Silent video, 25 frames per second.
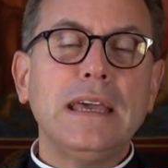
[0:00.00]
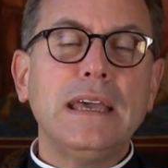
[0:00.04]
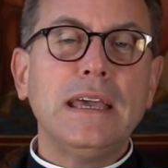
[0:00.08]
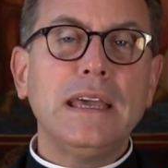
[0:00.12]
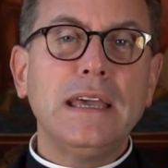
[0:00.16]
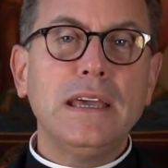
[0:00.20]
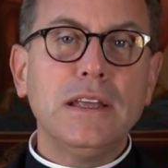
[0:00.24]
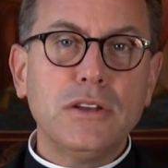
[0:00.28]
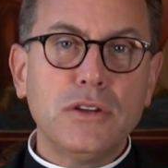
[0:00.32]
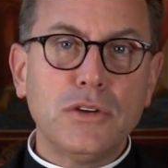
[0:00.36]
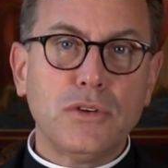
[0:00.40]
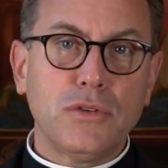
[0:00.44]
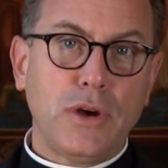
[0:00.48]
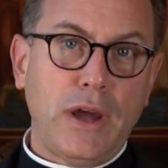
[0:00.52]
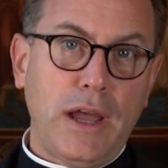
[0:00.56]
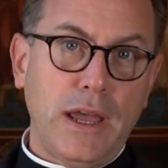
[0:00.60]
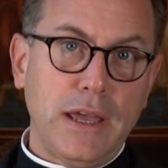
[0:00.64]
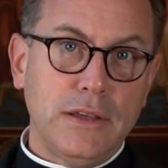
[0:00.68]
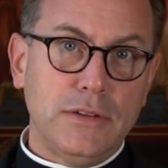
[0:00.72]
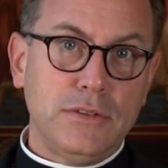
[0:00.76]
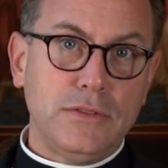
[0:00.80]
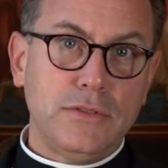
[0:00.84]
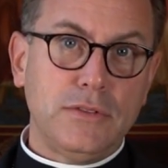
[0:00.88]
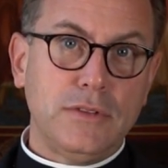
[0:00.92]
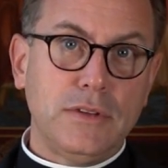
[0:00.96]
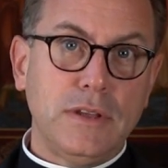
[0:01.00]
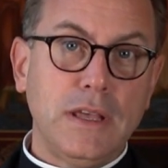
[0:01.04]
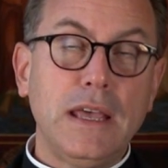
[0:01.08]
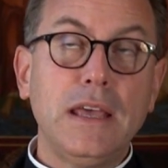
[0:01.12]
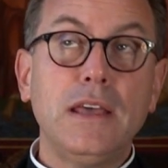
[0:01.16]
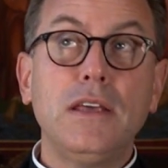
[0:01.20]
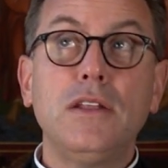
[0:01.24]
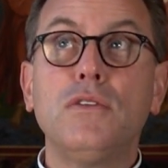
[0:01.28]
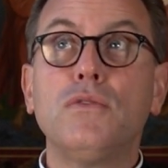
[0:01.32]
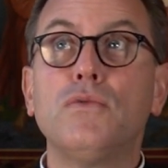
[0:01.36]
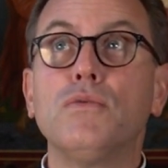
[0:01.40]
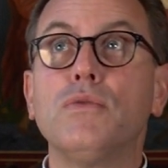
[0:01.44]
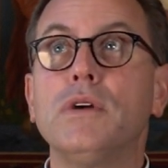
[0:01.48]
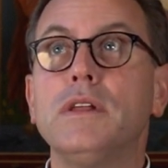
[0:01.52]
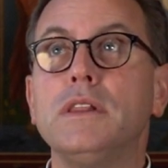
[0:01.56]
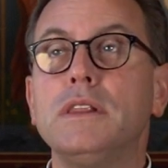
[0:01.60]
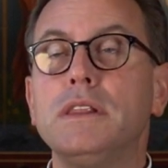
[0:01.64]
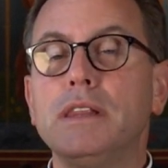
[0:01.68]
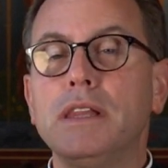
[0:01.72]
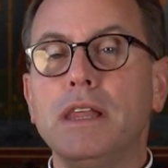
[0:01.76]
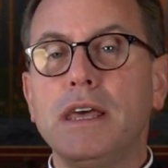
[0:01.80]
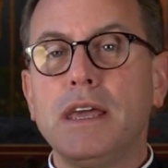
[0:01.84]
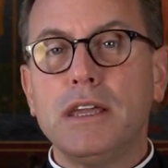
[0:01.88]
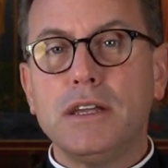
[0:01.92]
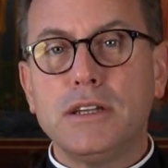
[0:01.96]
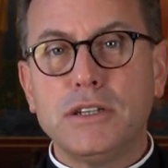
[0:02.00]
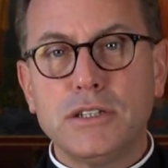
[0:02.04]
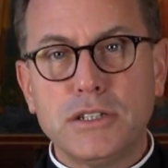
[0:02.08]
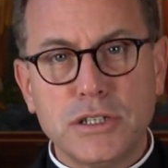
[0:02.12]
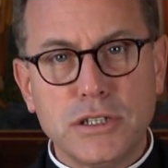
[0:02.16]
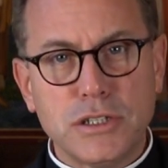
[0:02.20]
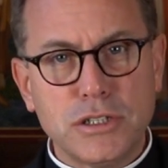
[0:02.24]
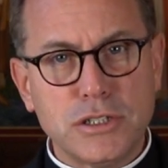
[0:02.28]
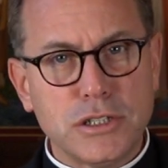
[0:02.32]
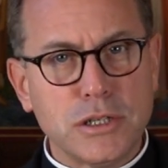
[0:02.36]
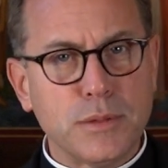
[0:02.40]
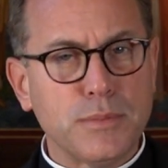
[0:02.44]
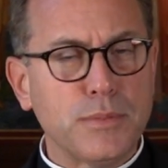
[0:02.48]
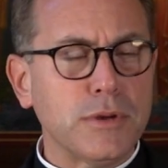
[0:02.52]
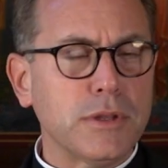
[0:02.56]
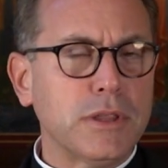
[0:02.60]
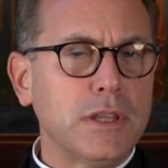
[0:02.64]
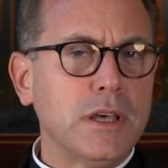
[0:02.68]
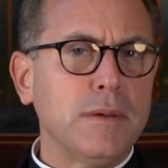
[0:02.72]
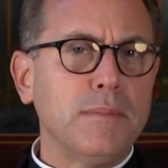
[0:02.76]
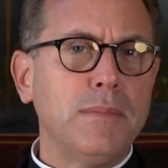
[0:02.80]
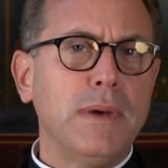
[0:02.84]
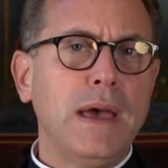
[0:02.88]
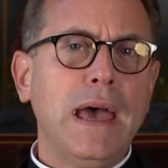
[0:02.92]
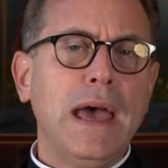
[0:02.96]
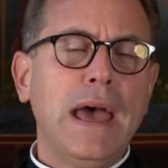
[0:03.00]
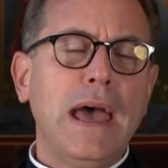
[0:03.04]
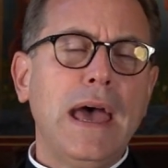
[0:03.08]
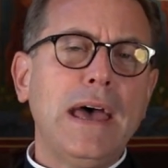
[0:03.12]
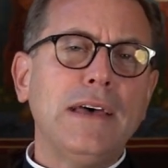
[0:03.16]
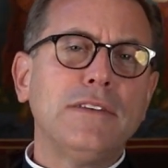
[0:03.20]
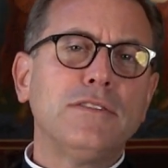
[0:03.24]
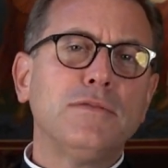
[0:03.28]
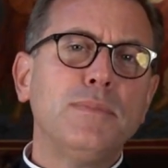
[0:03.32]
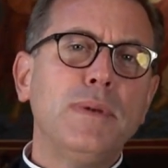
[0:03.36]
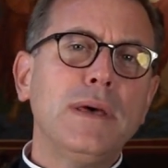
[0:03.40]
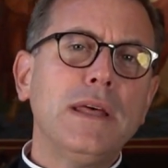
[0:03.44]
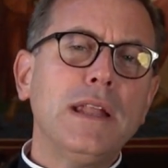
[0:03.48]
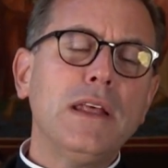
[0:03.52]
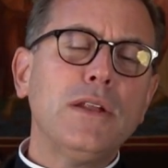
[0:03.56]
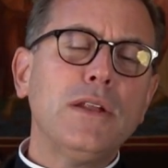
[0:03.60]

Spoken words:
in Christ, in relationship with Him, as men